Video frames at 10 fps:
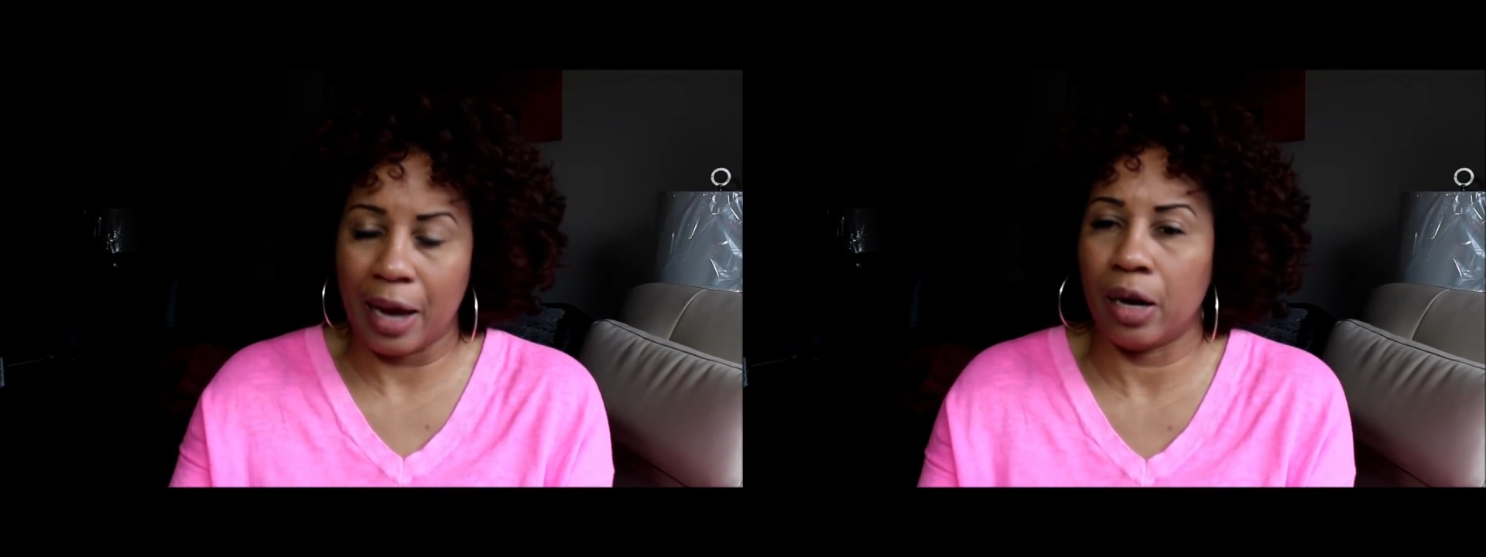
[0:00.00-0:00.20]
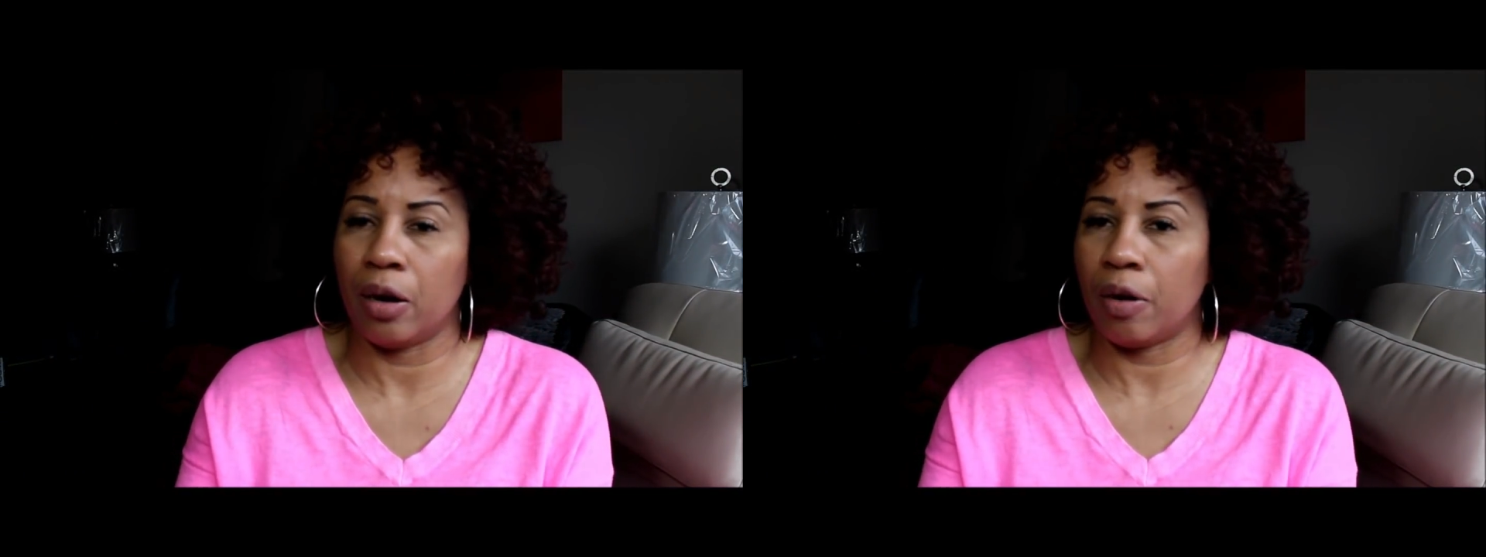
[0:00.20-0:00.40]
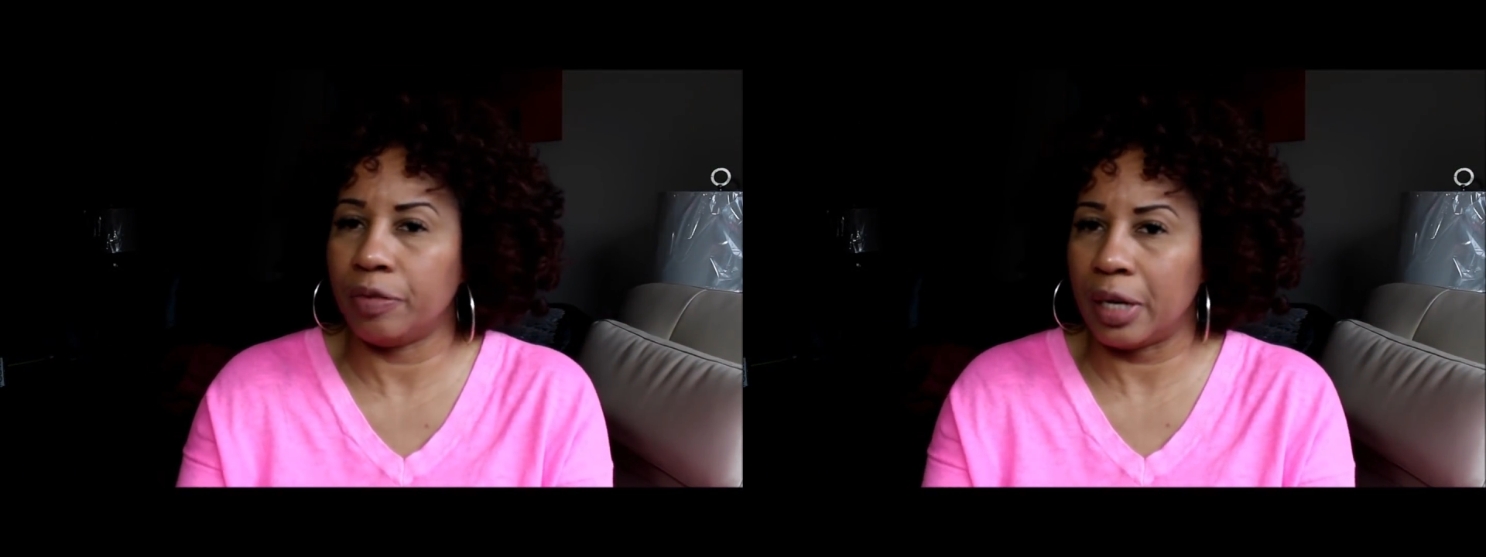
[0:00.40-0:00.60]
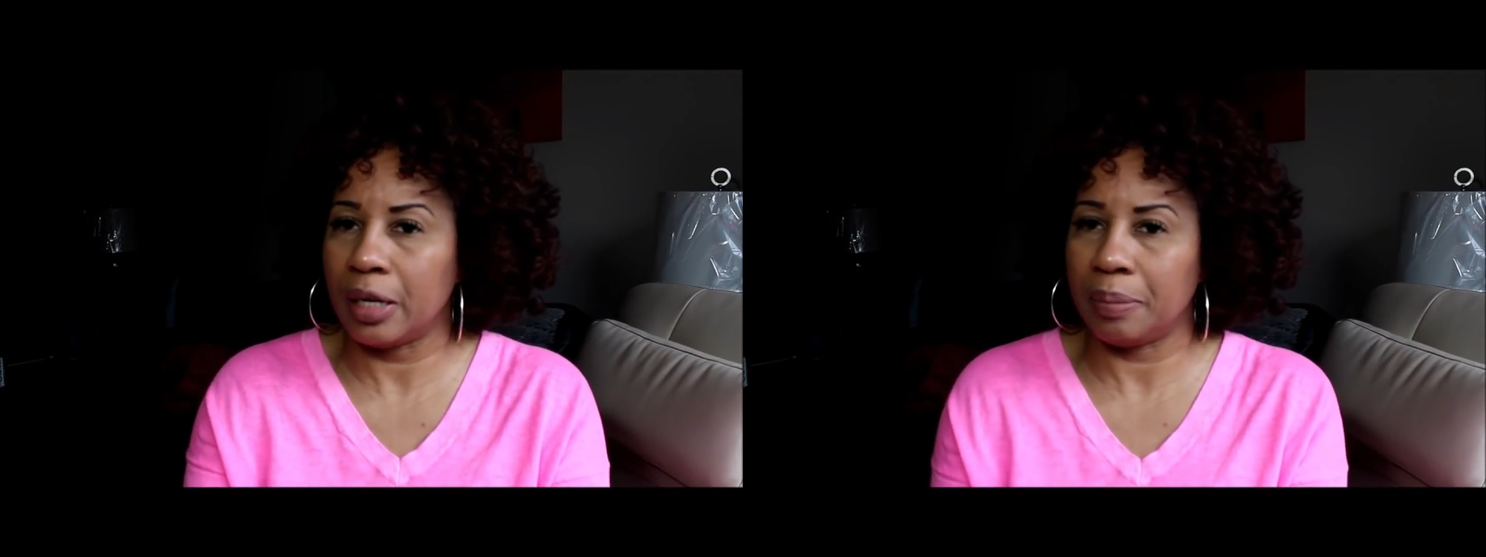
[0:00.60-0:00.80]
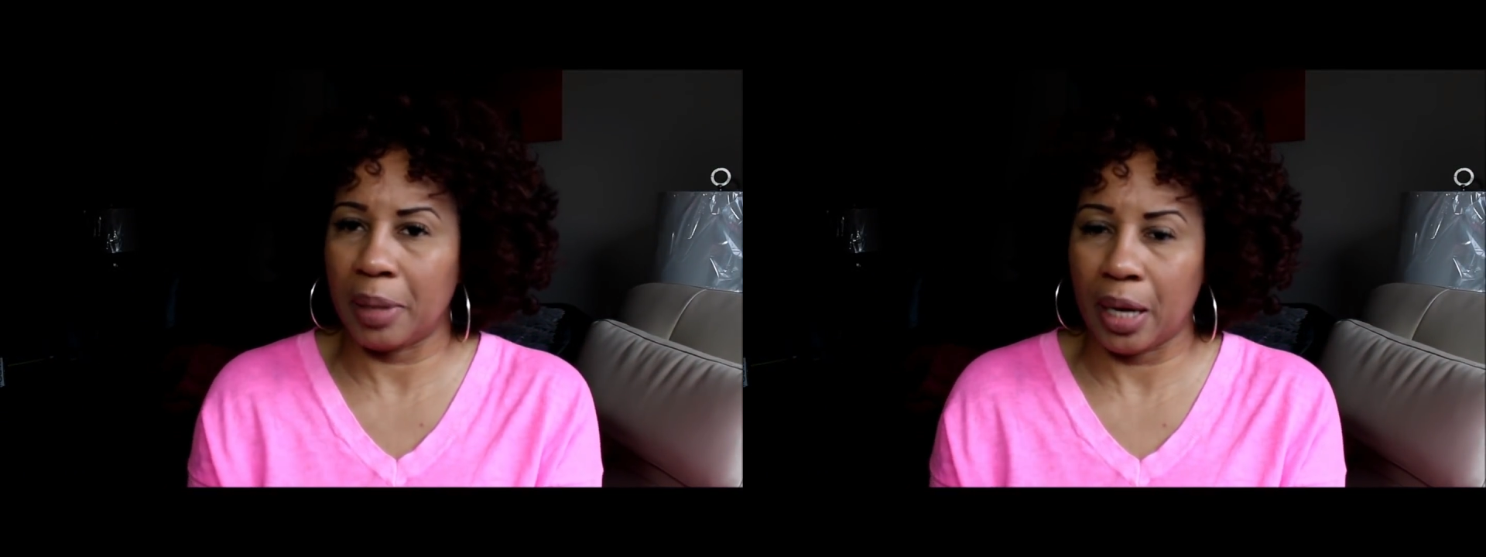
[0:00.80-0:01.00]
loved
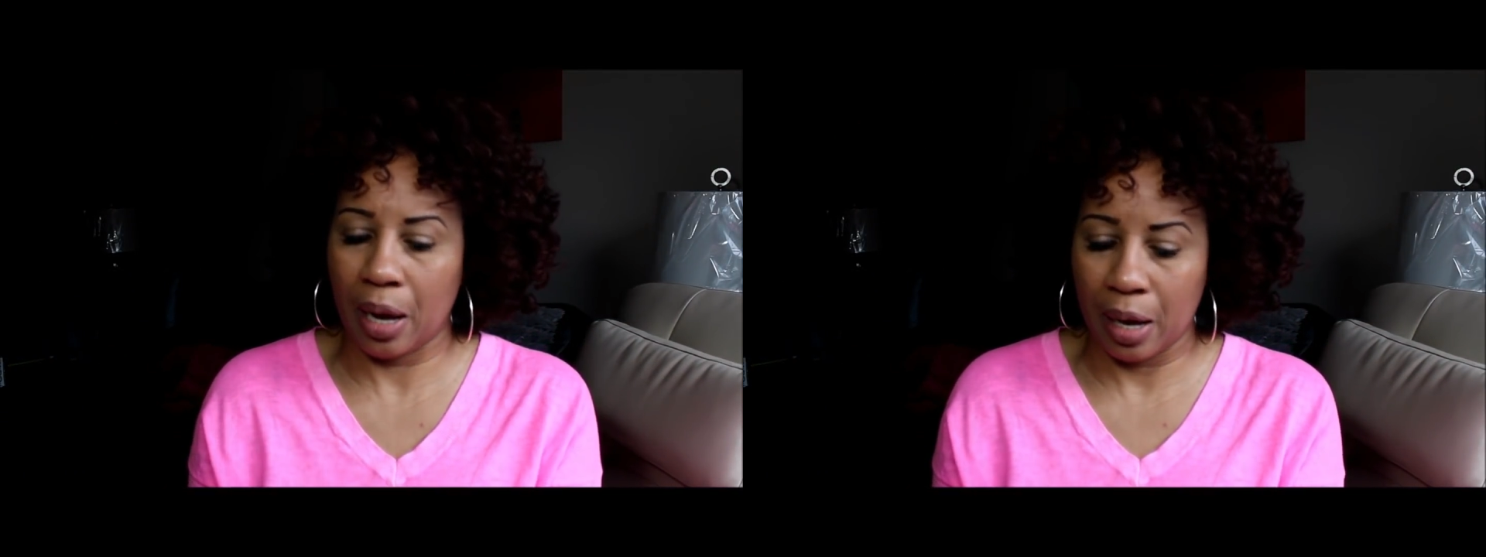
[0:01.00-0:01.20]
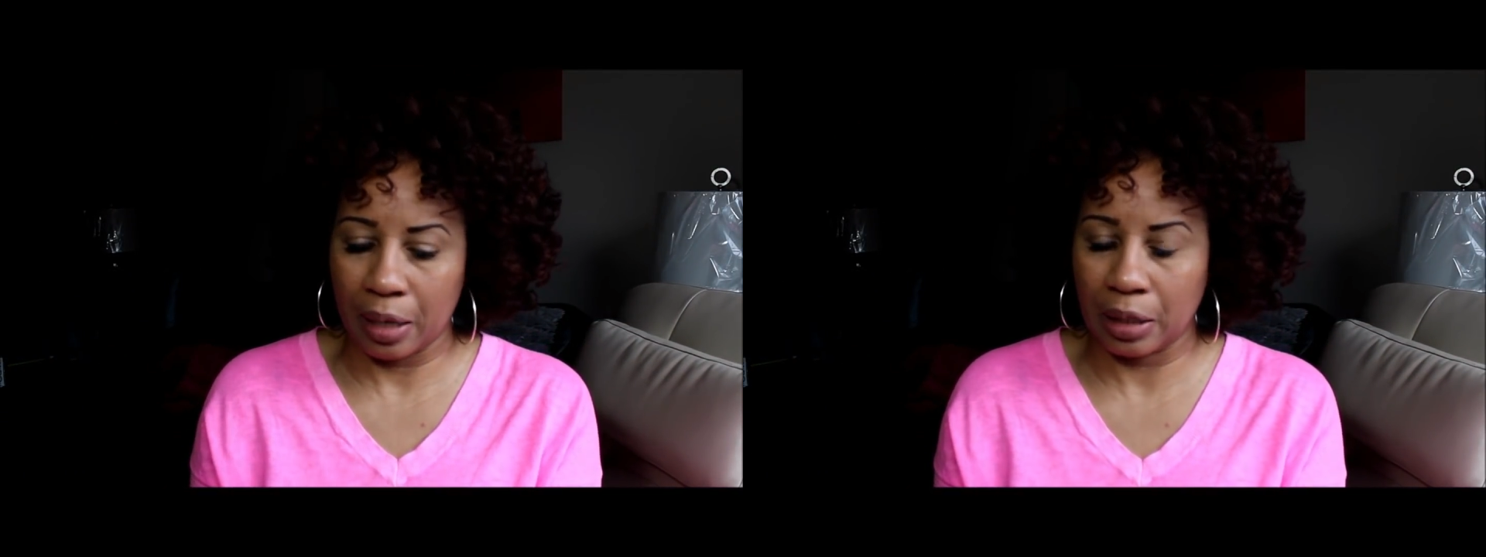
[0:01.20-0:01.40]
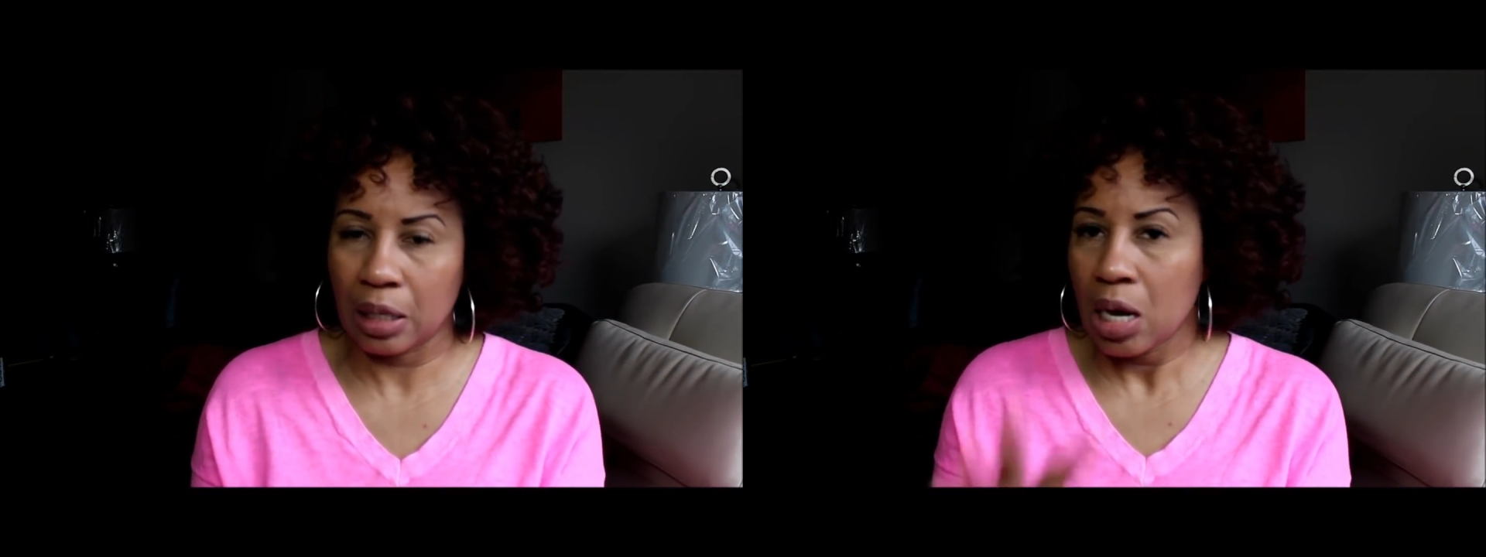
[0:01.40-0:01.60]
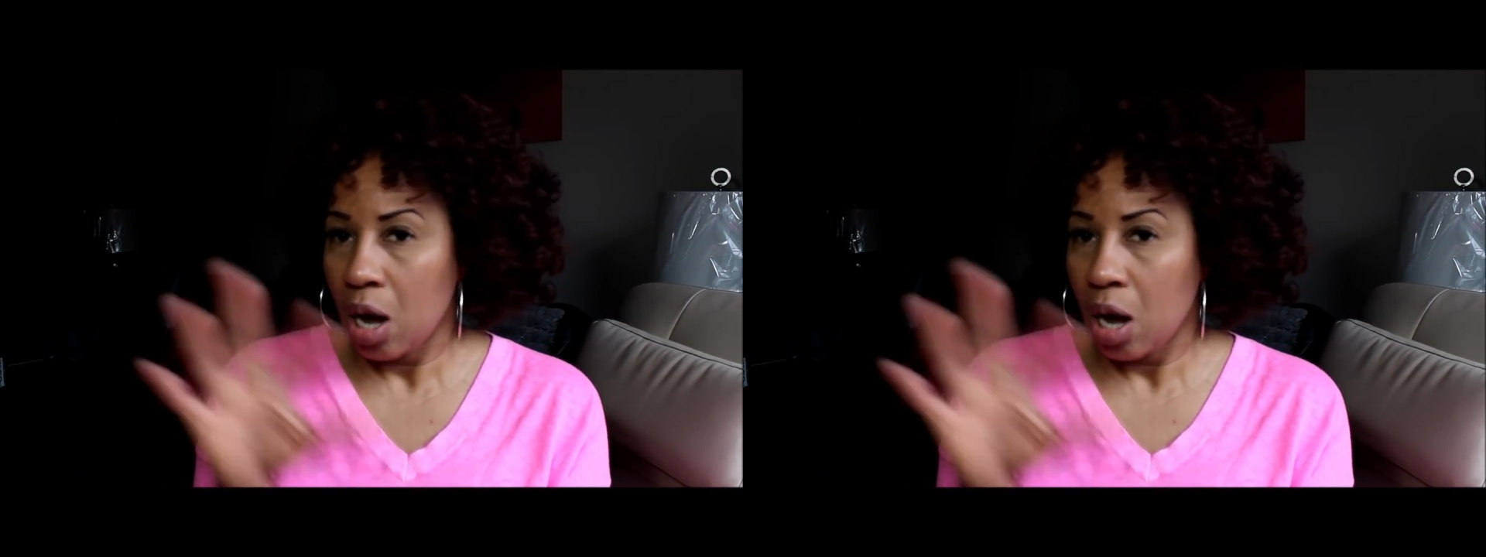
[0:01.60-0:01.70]
it because